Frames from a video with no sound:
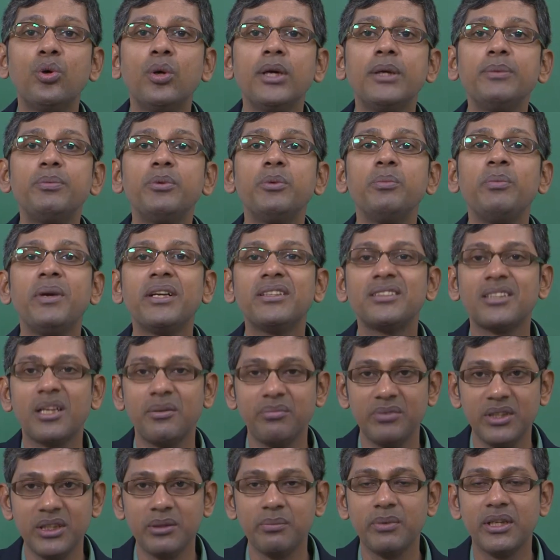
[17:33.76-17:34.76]
if you make
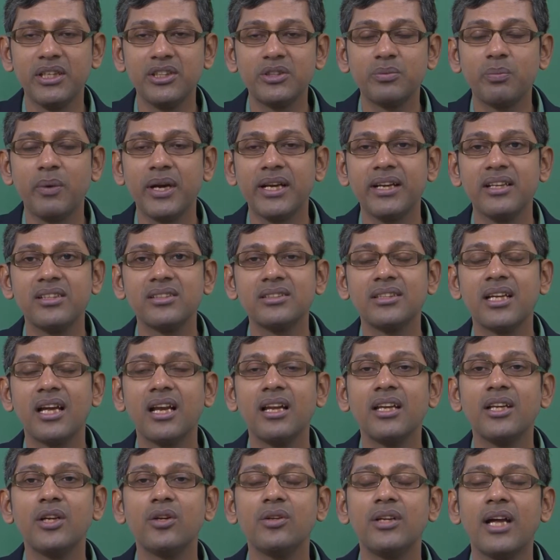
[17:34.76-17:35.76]
something very finer
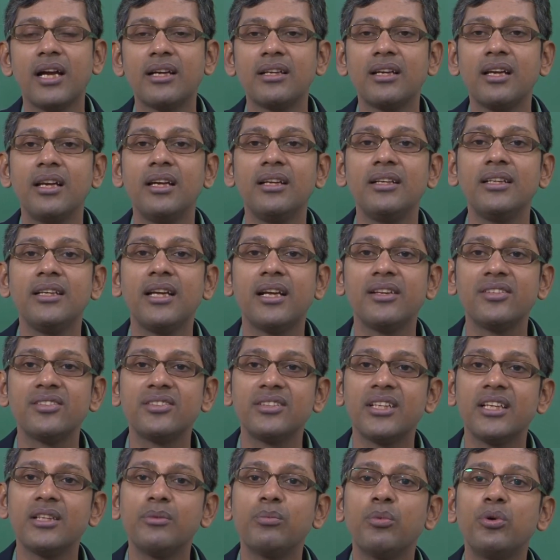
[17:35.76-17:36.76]
scale, your ductility and
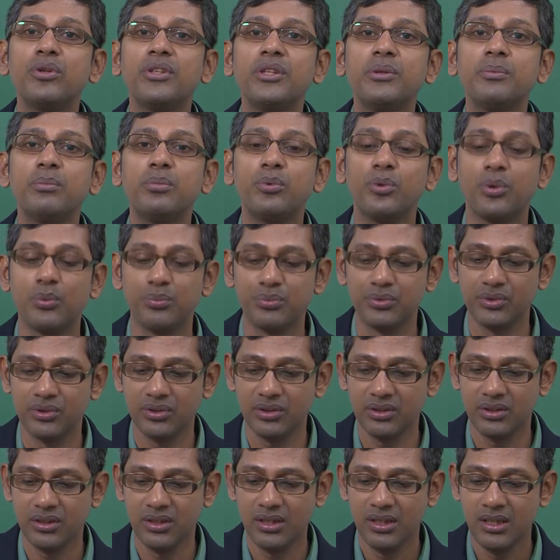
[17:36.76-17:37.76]
strength both improves.
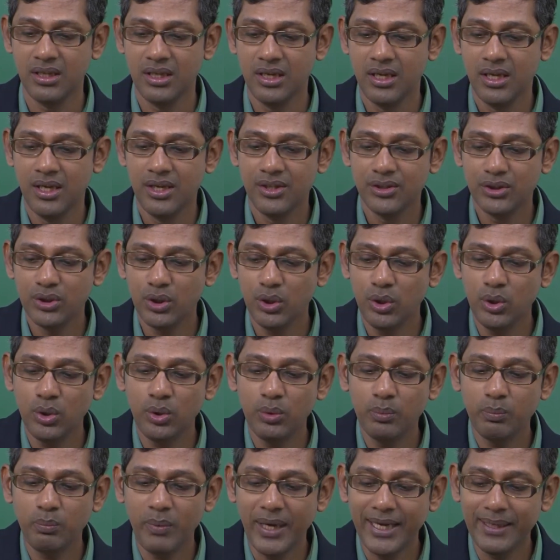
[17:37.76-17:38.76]
So
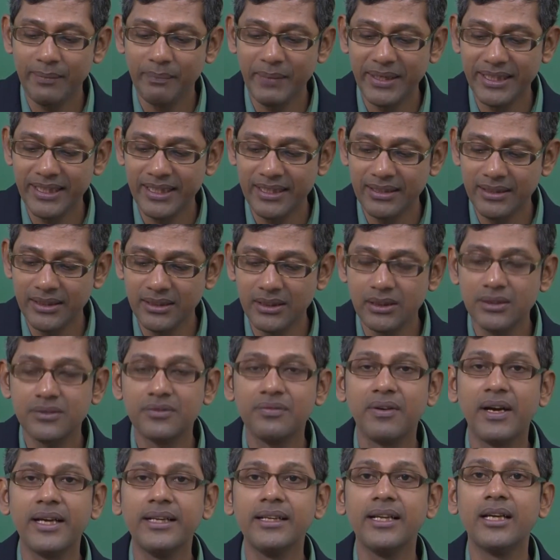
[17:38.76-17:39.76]
by making this is
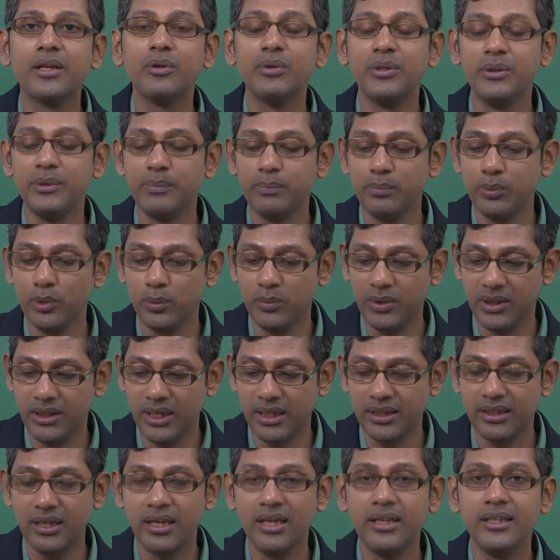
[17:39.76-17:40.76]
finer, we improve the
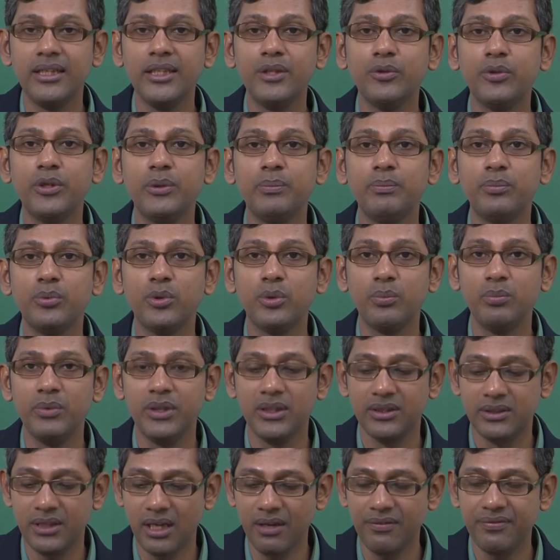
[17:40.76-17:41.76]
ductility, we improve the
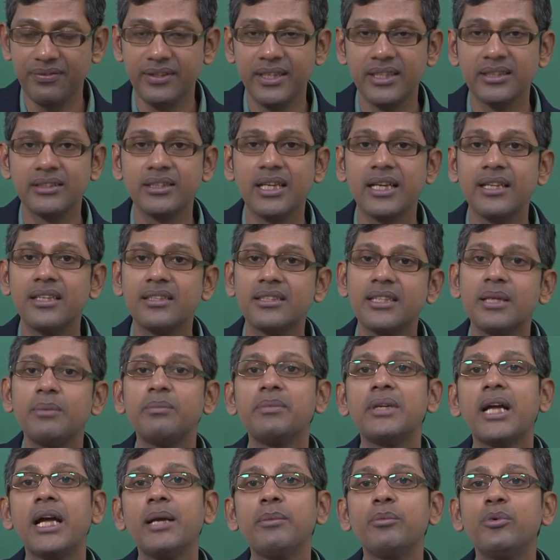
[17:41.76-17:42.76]
toughness, at the same
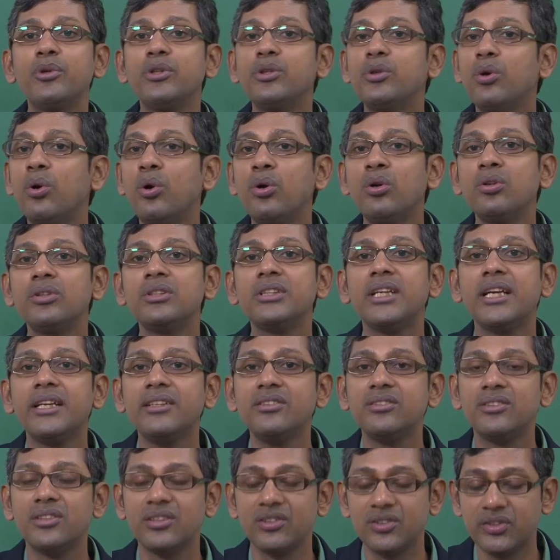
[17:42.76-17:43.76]
time we do not
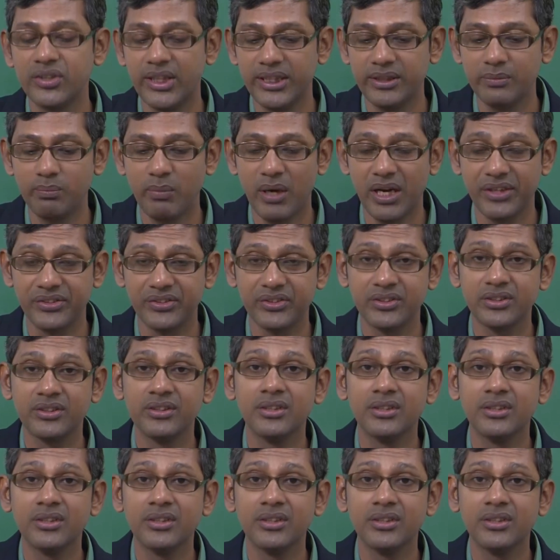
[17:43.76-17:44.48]
change strength much.